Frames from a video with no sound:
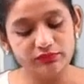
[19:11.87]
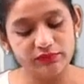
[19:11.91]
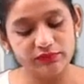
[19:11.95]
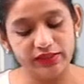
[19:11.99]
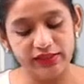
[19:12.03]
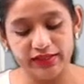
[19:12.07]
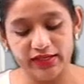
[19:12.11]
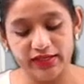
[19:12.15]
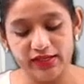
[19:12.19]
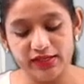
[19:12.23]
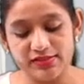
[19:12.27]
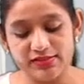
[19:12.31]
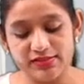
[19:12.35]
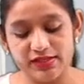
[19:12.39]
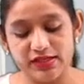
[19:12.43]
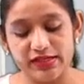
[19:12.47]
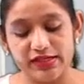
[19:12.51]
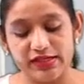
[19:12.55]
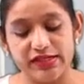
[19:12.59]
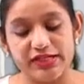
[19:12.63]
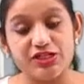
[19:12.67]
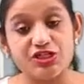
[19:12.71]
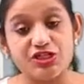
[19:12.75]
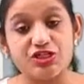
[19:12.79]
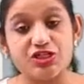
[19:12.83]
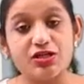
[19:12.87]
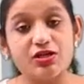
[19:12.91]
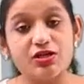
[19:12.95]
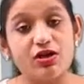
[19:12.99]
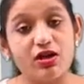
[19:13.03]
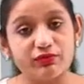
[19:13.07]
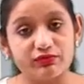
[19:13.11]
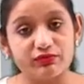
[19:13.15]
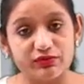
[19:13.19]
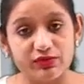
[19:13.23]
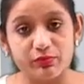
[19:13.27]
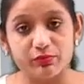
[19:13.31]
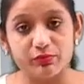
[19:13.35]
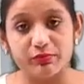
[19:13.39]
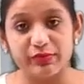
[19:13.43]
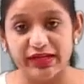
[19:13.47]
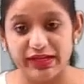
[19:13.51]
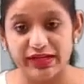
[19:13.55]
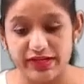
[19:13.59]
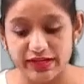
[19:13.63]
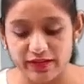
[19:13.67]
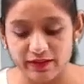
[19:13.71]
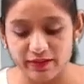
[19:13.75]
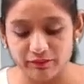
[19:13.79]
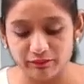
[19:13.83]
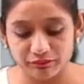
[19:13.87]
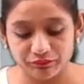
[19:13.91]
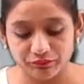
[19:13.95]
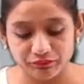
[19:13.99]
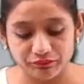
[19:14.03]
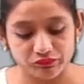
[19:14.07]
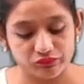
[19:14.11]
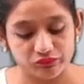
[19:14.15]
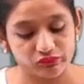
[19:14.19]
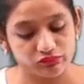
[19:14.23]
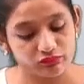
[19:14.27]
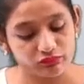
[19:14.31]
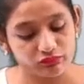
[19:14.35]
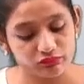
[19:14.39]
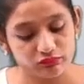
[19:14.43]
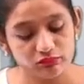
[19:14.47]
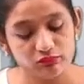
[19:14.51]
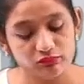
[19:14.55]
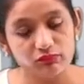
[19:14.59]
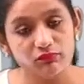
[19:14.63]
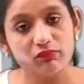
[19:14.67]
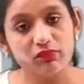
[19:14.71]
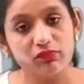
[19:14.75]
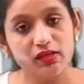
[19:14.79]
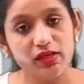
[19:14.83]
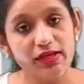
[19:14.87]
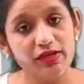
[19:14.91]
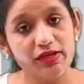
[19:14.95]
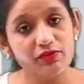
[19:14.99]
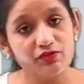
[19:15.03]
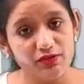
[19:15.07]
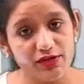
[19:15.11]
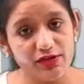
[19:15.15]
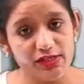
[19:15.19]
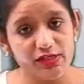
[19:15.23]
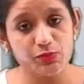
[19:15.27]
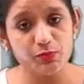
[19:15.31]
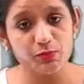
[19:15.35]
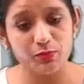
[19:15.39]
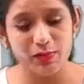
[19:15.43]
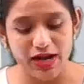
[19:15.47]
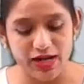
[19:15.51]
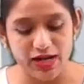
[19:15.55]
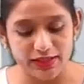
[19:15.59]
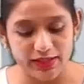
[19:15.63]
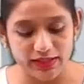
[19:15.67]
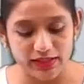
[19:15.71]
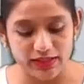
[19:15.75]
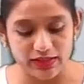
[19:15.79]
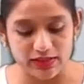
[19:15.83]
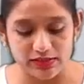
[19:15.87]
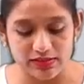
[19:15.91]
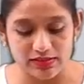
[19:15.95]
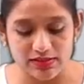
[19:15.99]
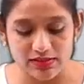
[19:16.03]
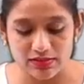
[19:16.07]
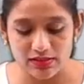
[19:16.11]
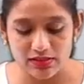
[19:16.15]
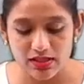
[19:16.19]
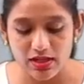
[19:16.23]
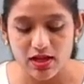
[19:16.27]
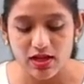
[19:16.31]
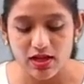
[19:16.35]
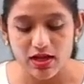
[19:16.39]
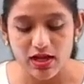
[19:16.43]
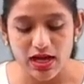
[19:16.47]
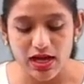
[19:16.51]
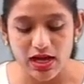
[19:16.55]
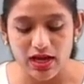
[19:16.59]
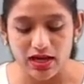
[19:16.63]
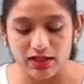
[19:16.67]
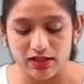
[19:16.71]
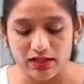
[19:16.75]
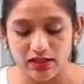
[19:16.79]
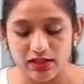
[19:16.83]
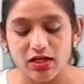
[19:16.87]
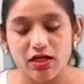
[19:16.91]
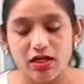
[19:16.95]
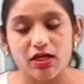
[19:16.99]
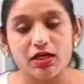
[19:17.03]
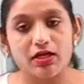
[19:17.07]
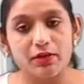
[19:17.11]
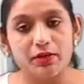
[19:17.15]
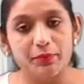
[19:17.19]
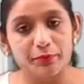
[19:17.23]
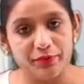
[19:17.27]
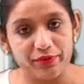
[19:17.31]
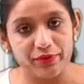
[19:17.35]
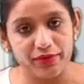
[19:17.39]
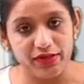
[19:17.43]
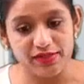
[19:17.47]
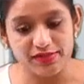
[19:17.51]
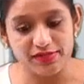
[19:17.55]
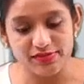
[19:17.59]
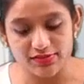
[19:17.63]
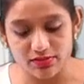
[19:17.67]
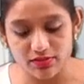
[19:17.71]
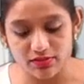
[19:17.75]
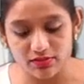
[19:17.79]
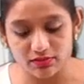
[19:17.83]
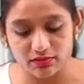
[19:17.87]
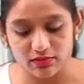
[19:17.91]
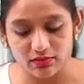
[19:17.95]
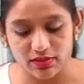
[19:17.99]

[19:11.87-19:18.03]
It is a region of the medium in which particles are compressed.